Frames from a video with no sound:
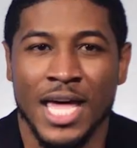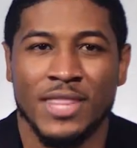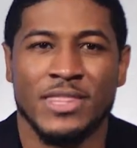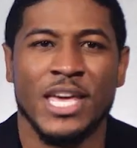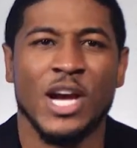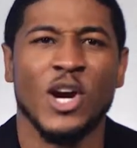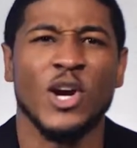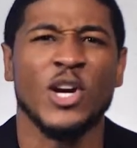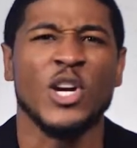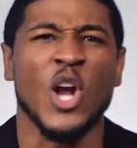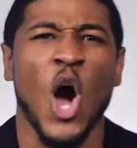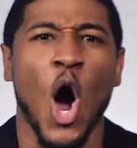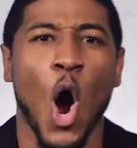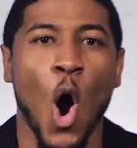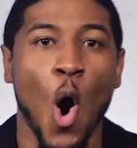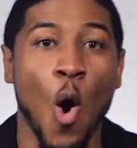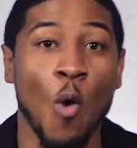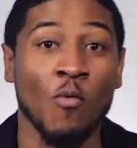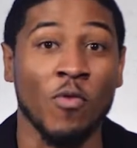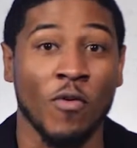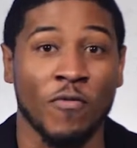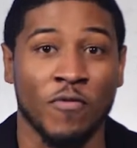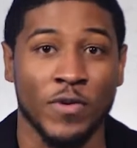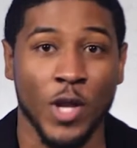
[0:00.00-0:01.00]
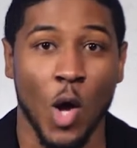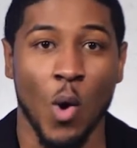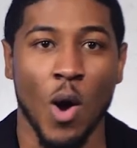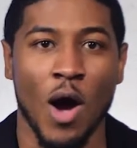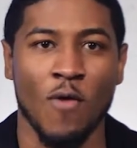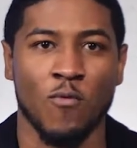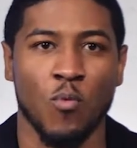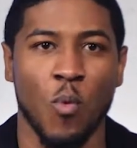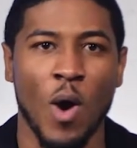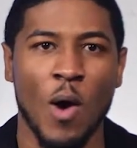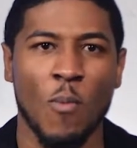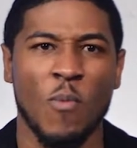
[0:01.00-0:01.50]
They're an overflow
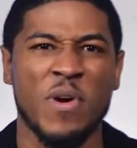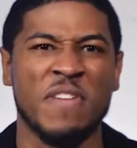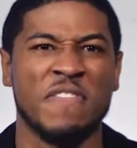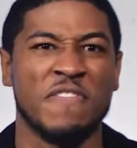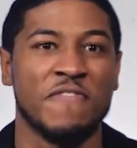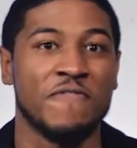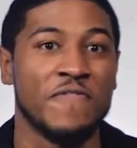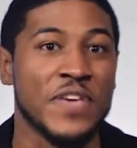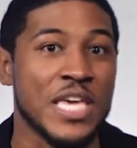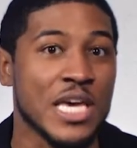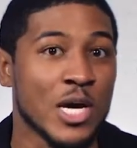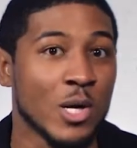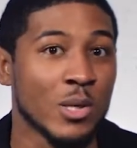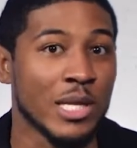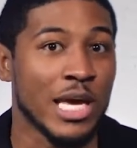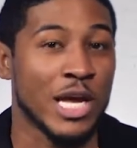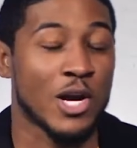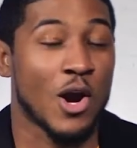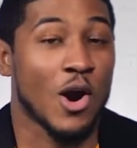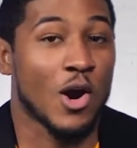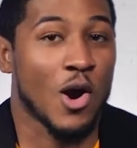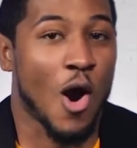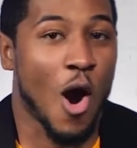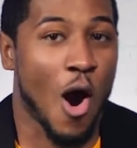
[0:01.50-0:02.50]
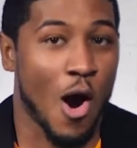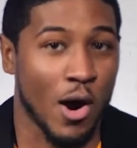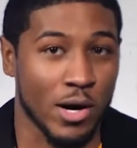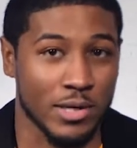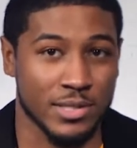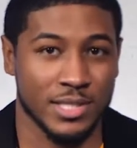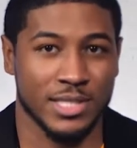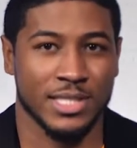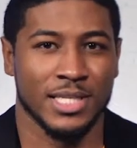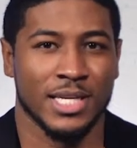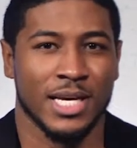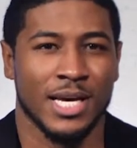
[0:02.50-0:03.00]
of what we feel in our
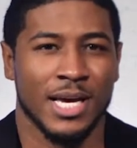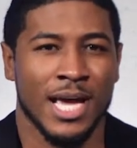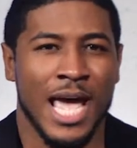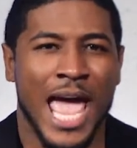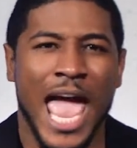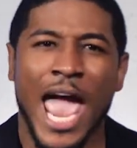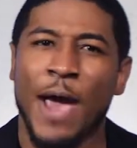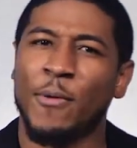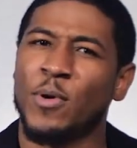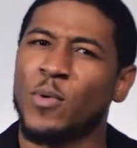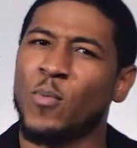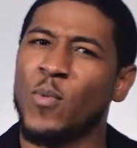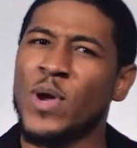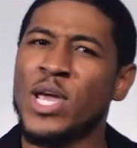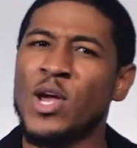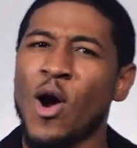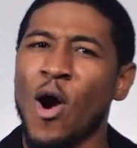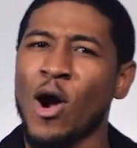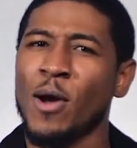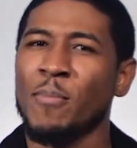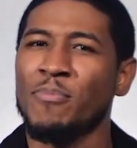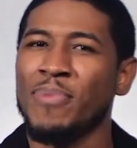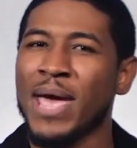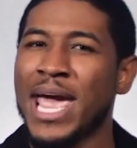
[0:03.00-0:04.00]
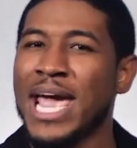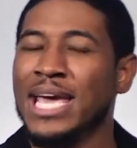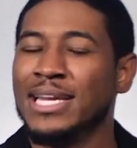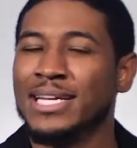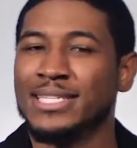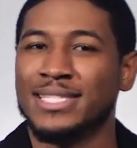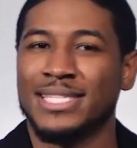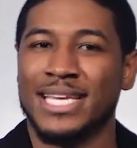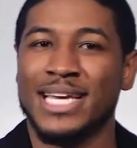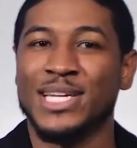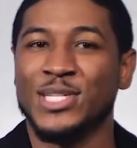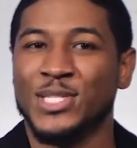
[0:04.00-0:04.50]
hearts. And when we aren't paying
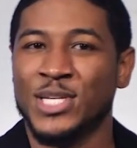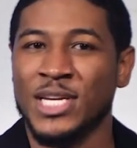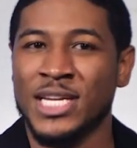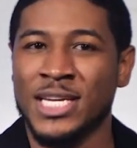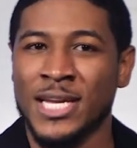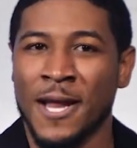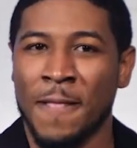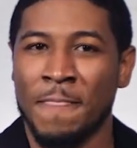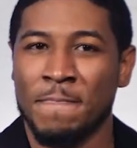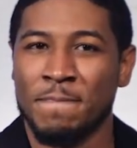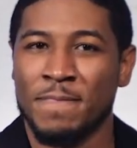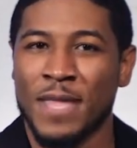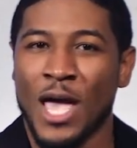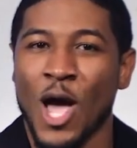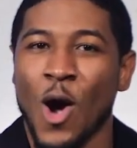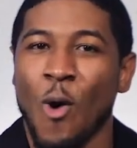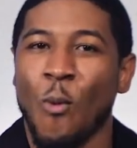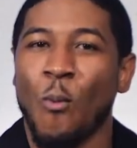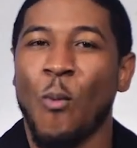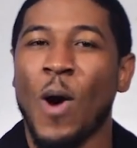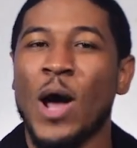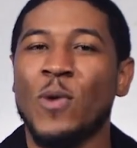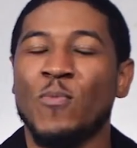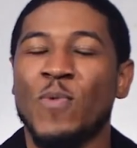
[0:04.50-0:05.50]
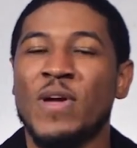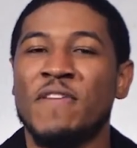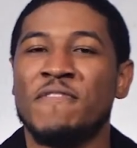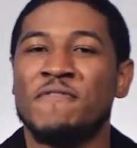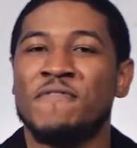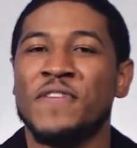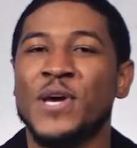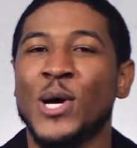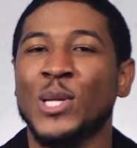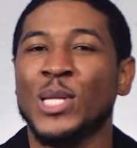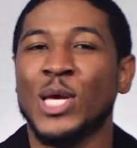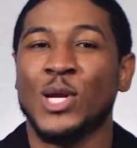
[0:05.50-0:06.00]
attention, what we
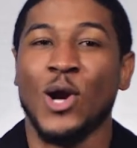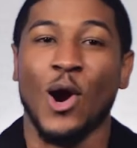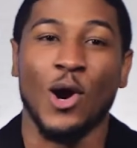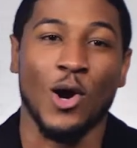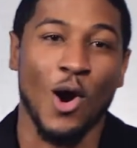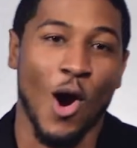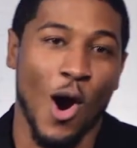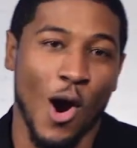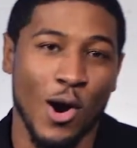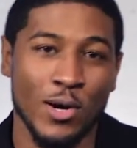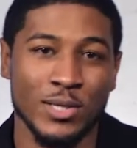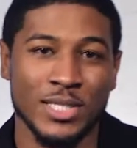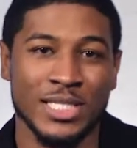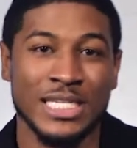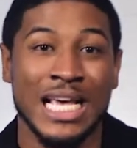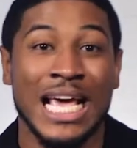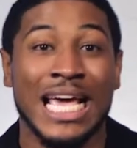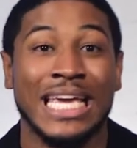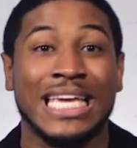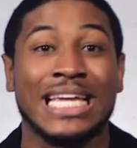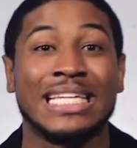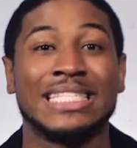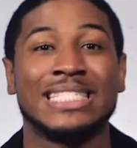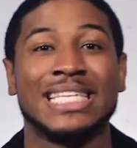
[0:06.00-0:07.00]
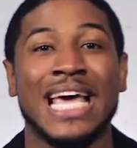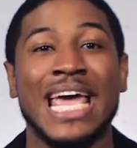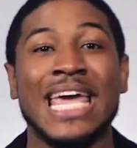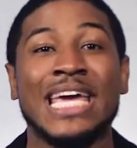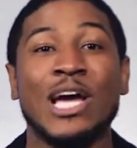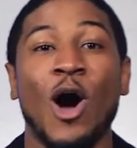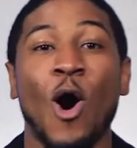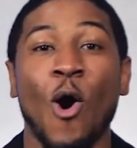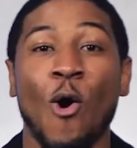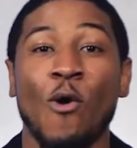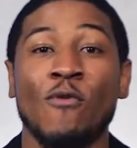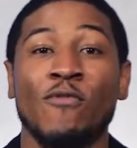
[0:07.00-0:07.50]
feel in our hearts can
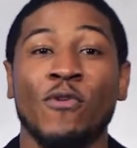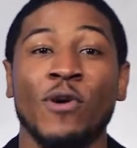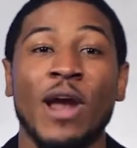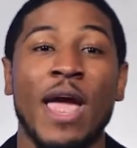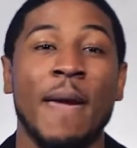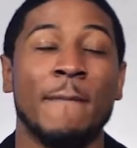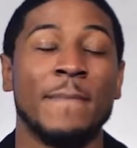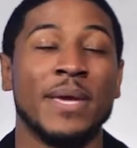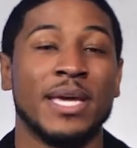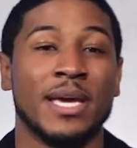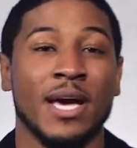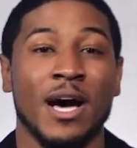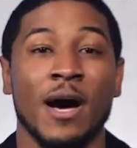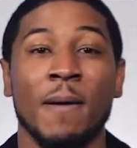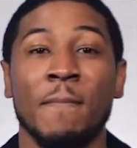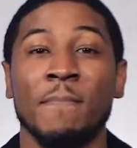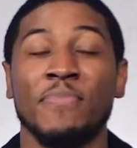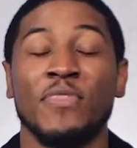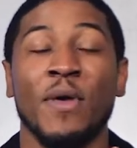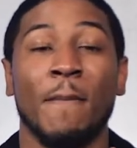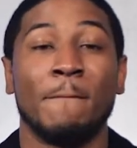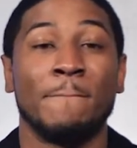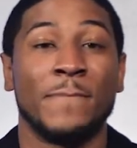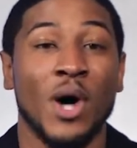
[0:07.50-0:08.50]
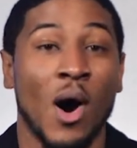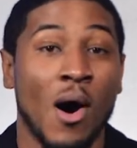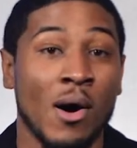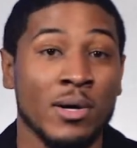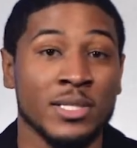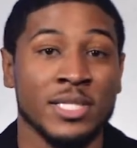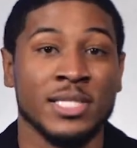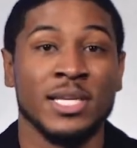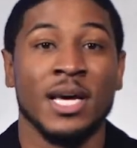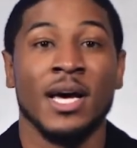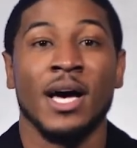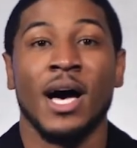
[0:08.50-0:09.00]
take over and become the
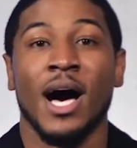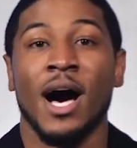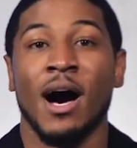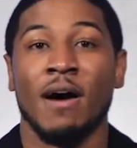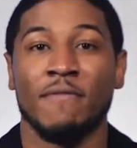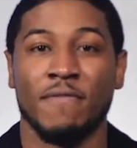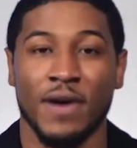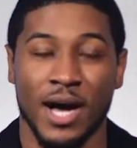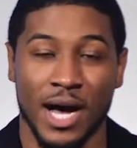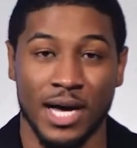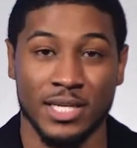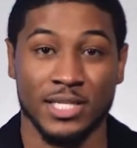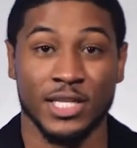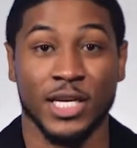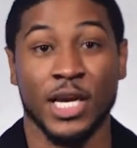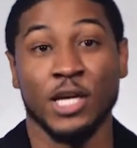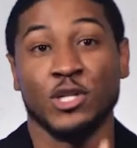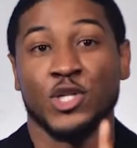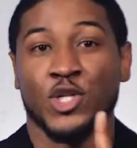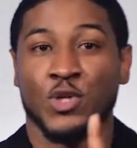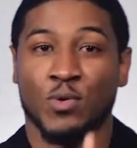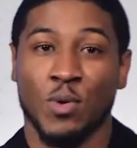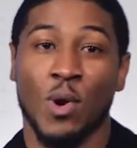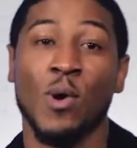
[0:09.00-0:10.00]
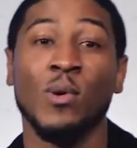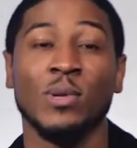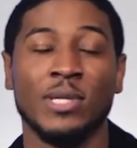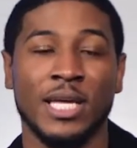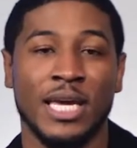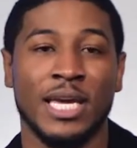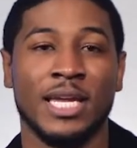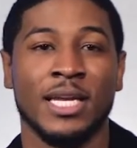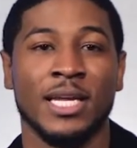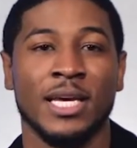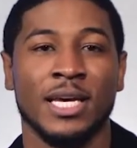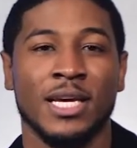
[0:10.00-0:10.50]
boss of us,
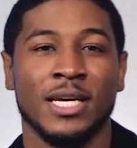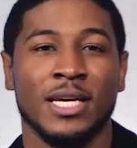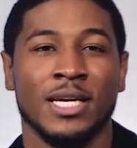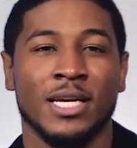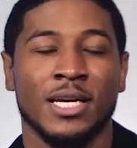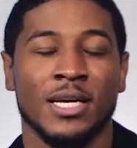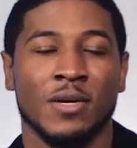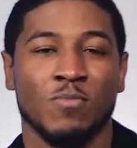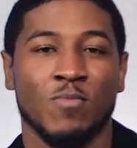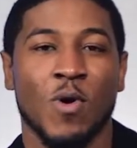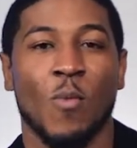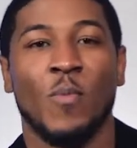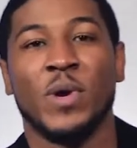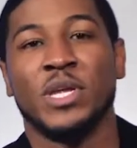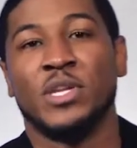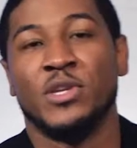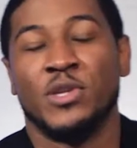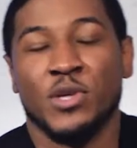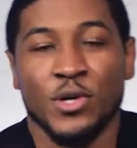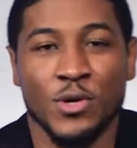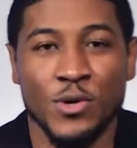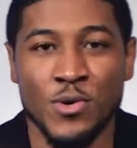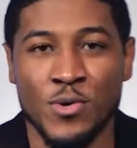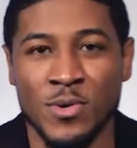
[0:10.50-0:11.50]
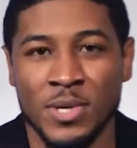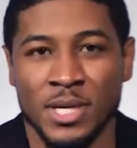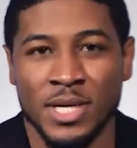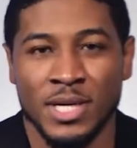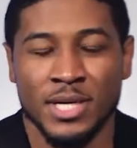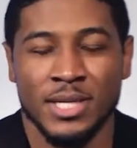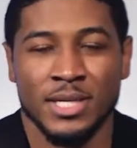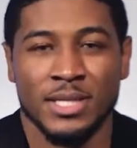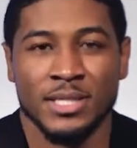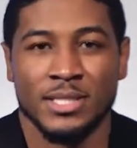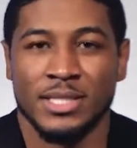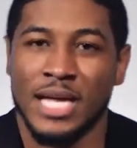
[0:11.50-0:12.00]
controlling what we do
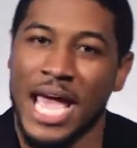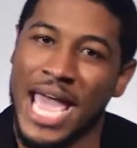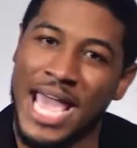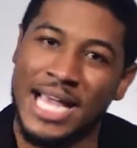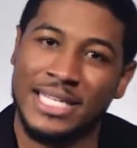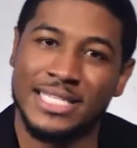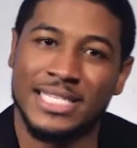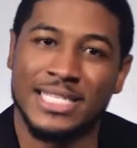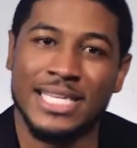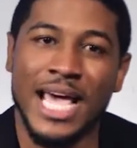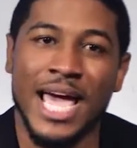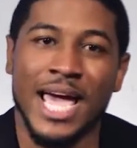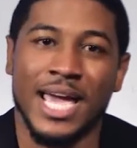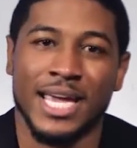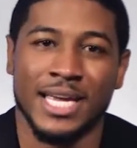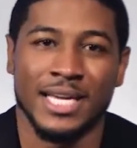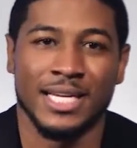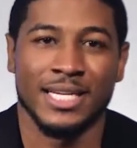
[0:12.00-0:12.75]
and say.